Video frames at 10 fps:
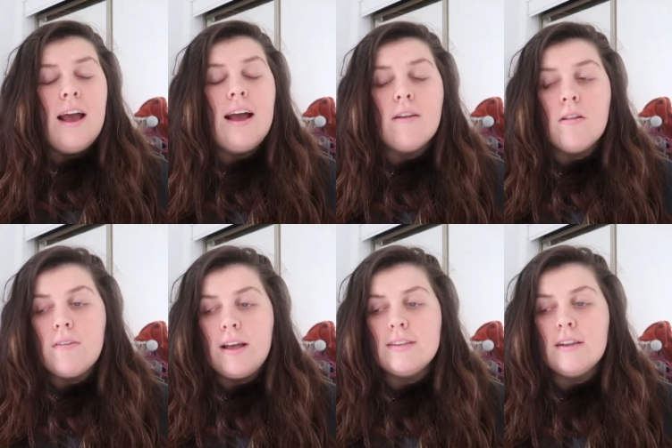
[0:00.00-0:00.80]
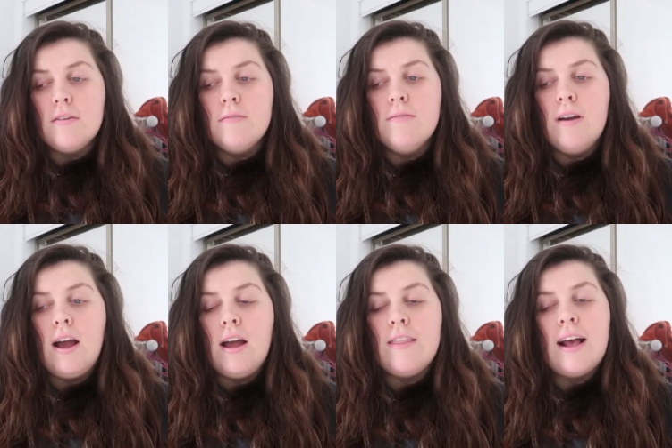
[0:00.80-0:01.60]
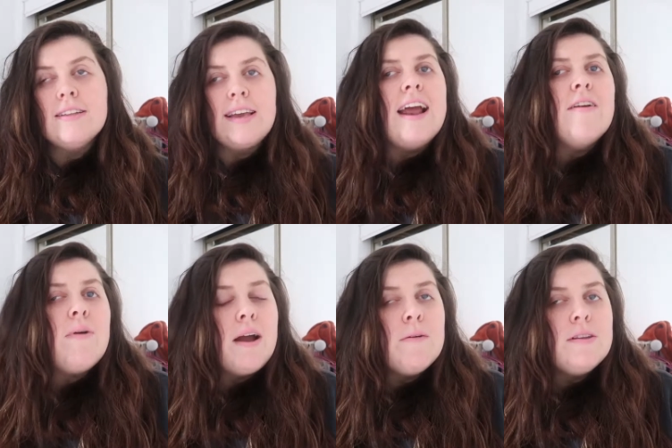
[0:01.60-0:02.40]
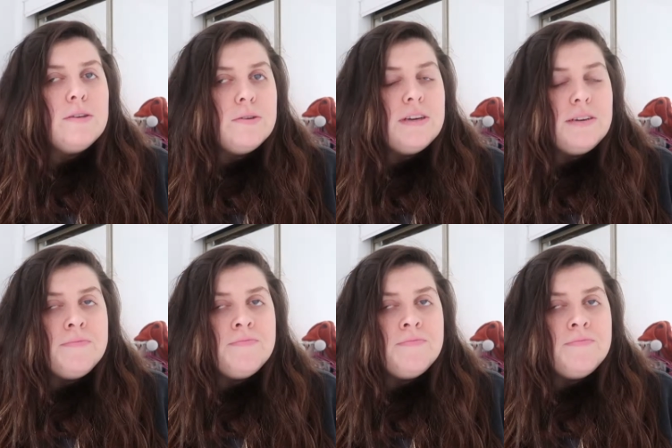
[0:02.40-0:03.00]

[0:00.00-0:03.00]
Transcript: and all of that stuff and that's kind of why I want to do it